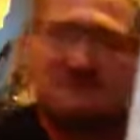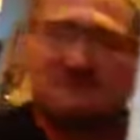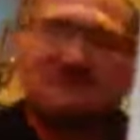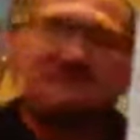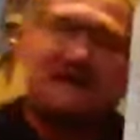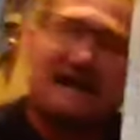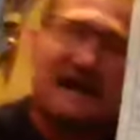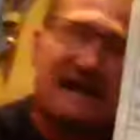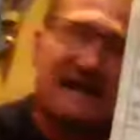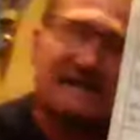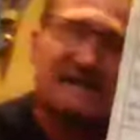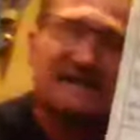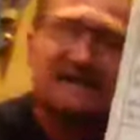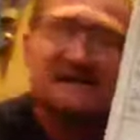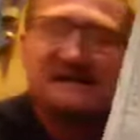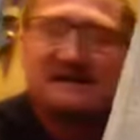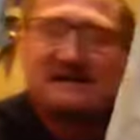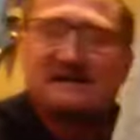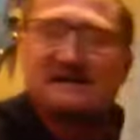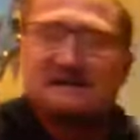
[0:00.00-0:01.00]
sad
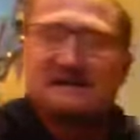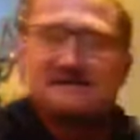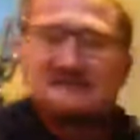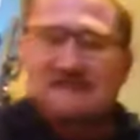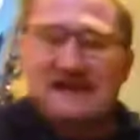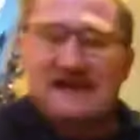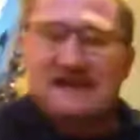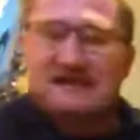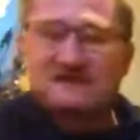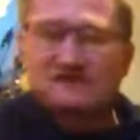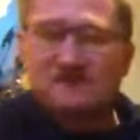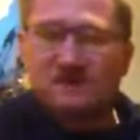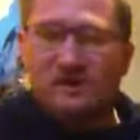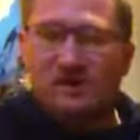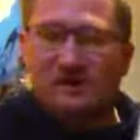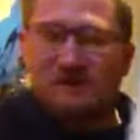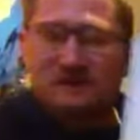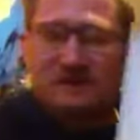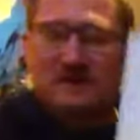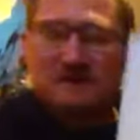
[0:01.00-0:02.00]

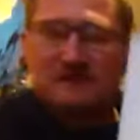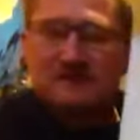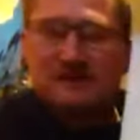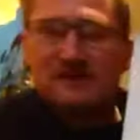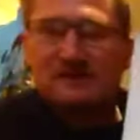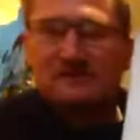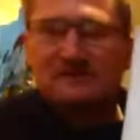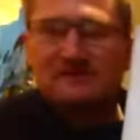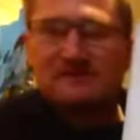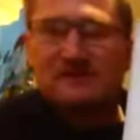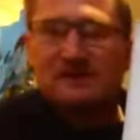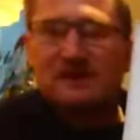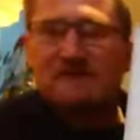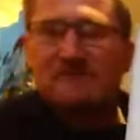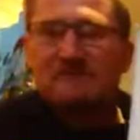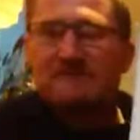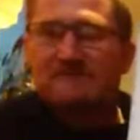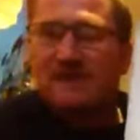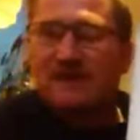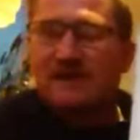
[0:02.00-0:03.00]
song. But you have
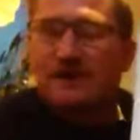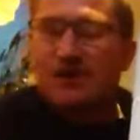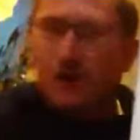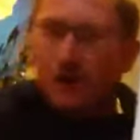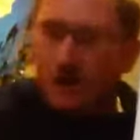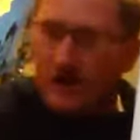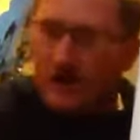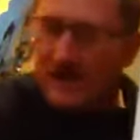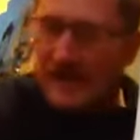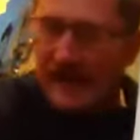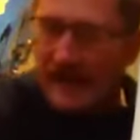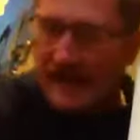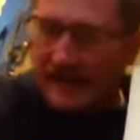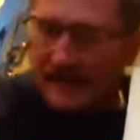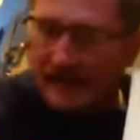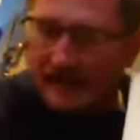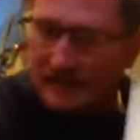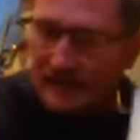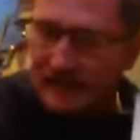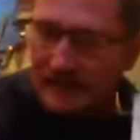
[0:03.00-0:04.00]
Frank
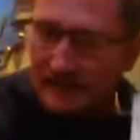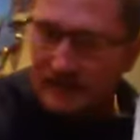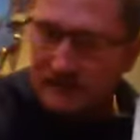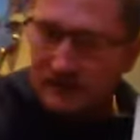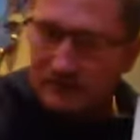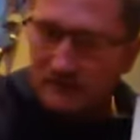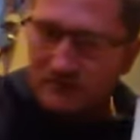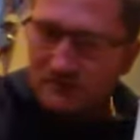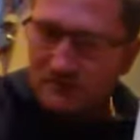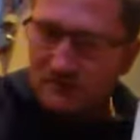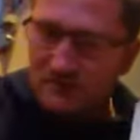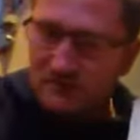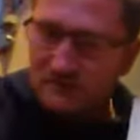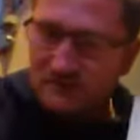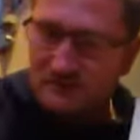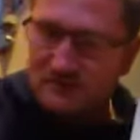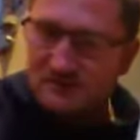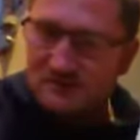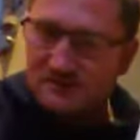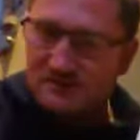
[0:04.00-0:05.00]
Holiday who
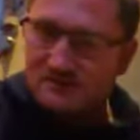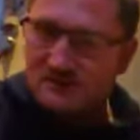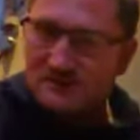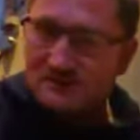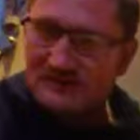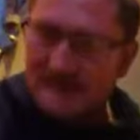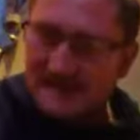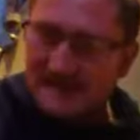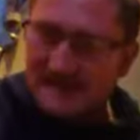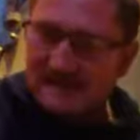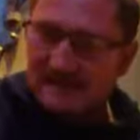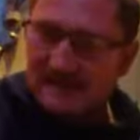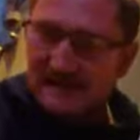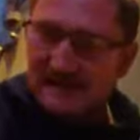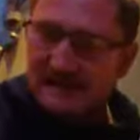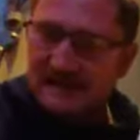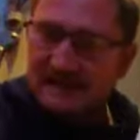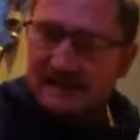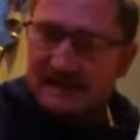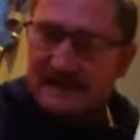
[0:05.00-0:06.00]
sings
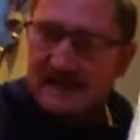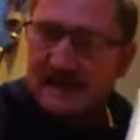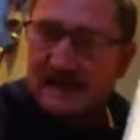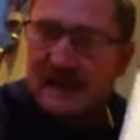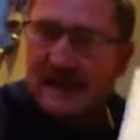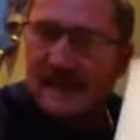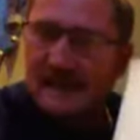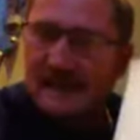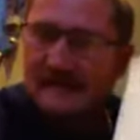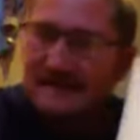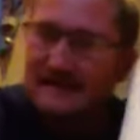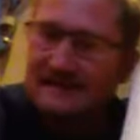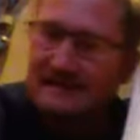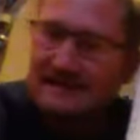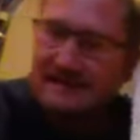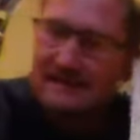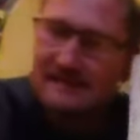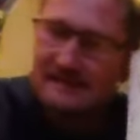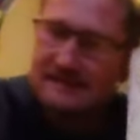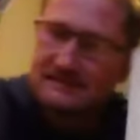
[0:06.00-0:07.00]
it, and
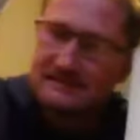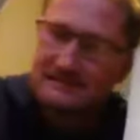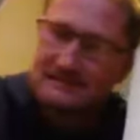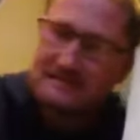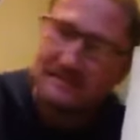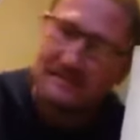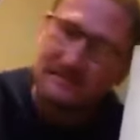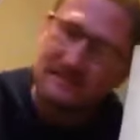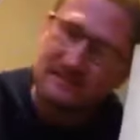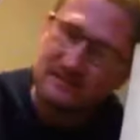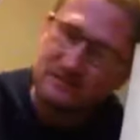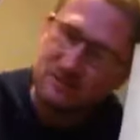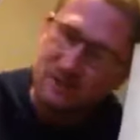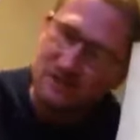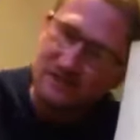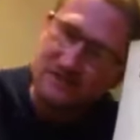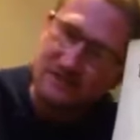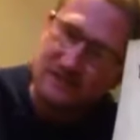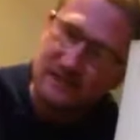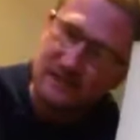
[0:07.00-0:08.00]
he
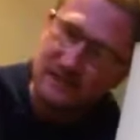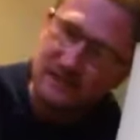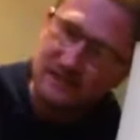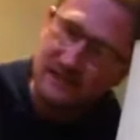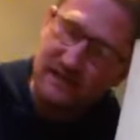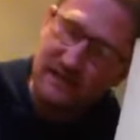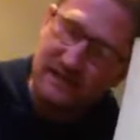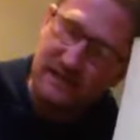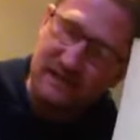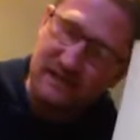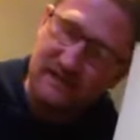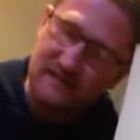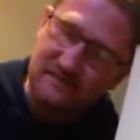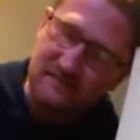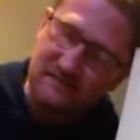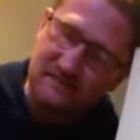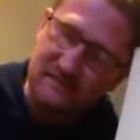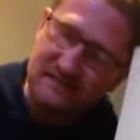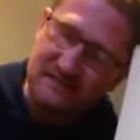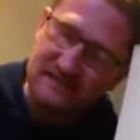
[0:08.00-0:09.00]
was
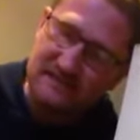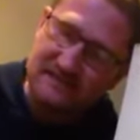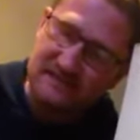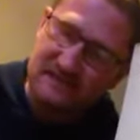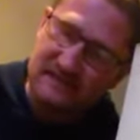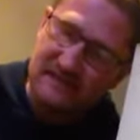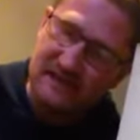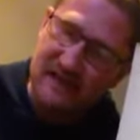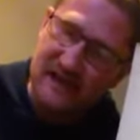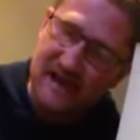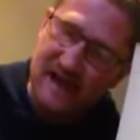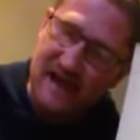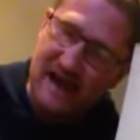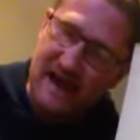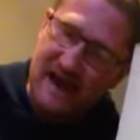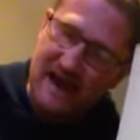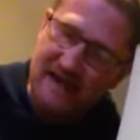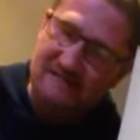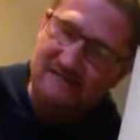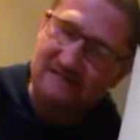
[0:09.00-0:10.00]
a singer,
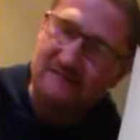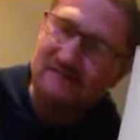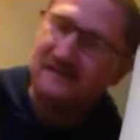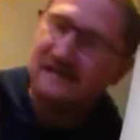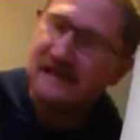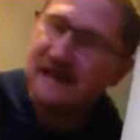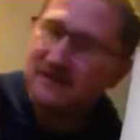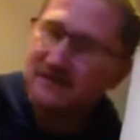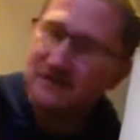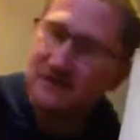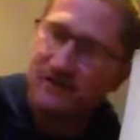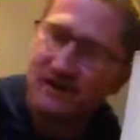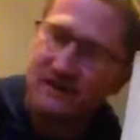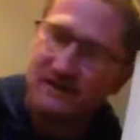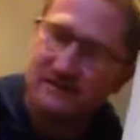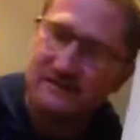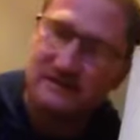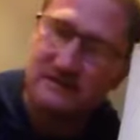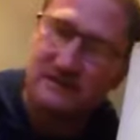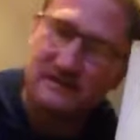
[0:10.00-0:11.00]
actor, and gag
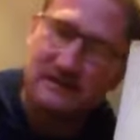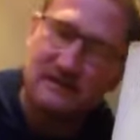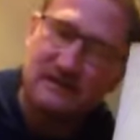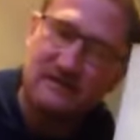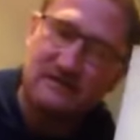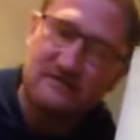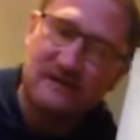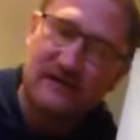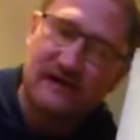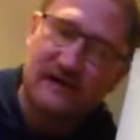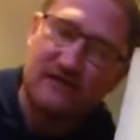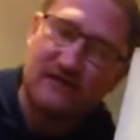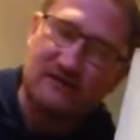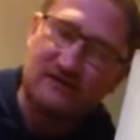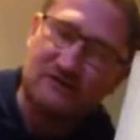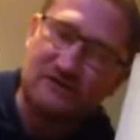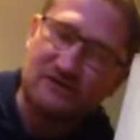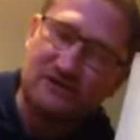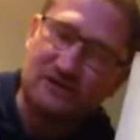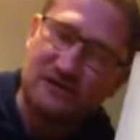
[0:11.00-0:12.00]
writer at Howard
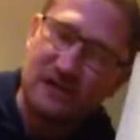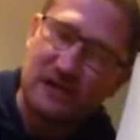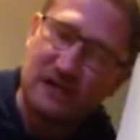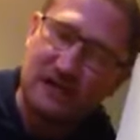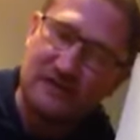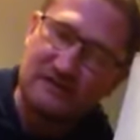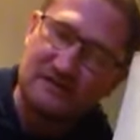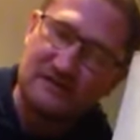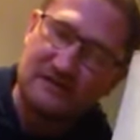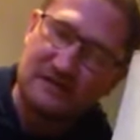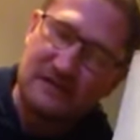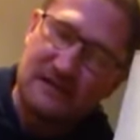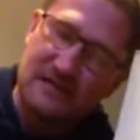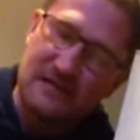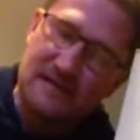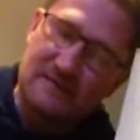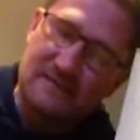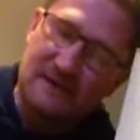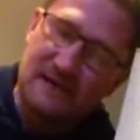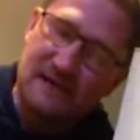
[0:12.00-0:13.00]
Studios.
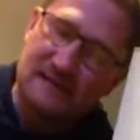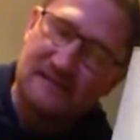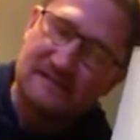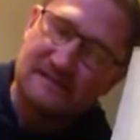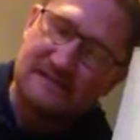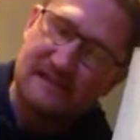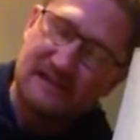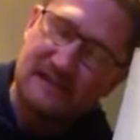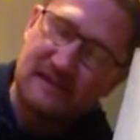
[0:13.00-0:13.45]
But